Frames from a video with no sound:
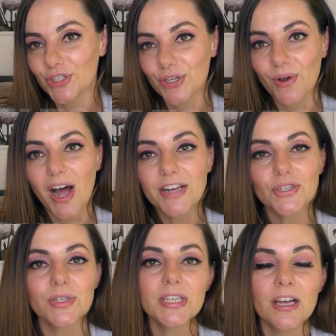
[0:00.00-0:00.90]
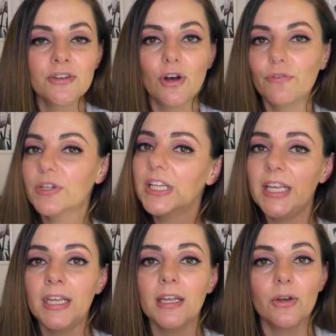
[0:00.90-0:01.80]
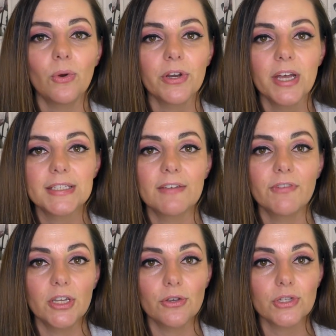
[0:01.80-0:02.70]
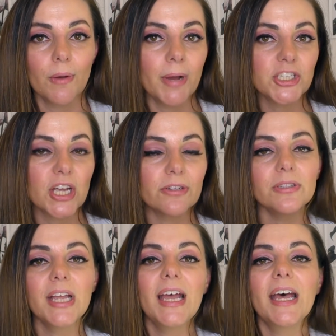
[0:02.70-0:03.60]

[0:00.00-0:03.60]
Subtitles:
So I do a ton of cleaning and organizing videos on my channel,